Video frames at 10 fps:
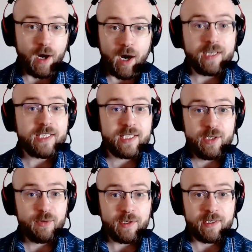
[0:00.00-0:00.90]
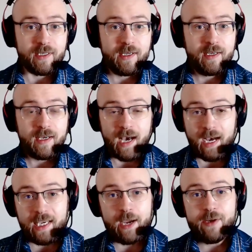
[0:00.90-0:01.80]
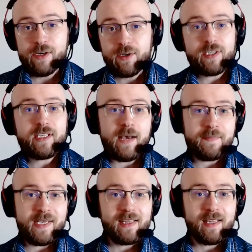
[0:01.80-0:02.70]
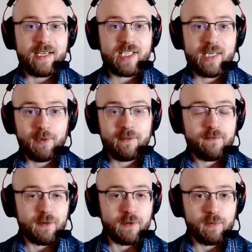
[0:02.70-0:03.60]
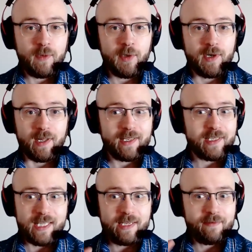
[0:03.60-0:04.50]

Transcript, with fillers: honestly, you couldn't. A carrier could not penalize someone for robocalling because